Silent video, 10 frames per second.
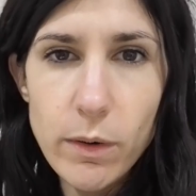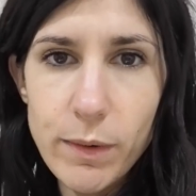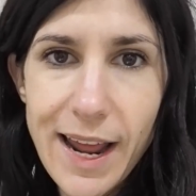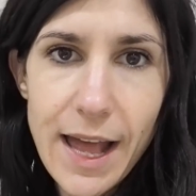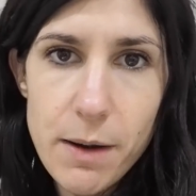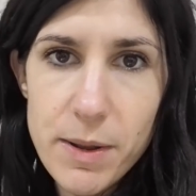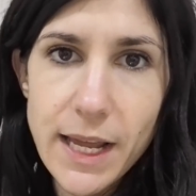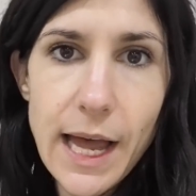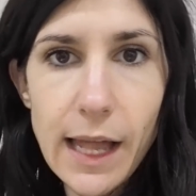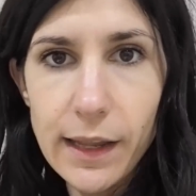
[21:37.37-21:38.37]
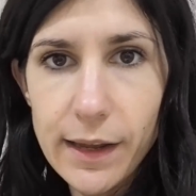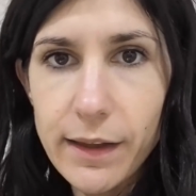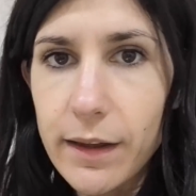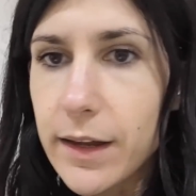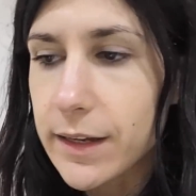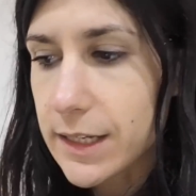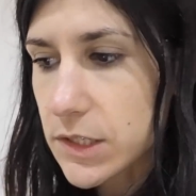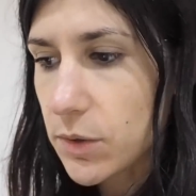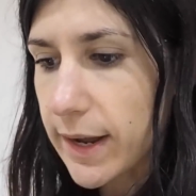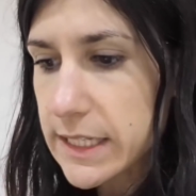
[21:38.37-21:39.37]
I want to add a bit of color
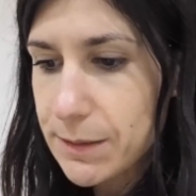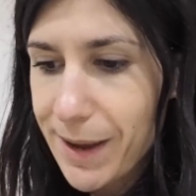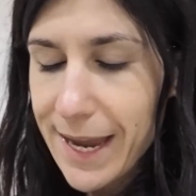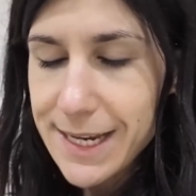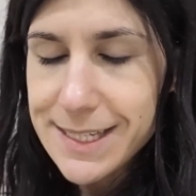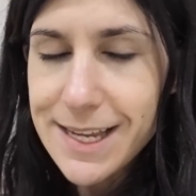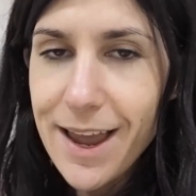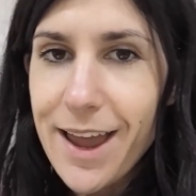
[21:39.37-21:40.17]
into our space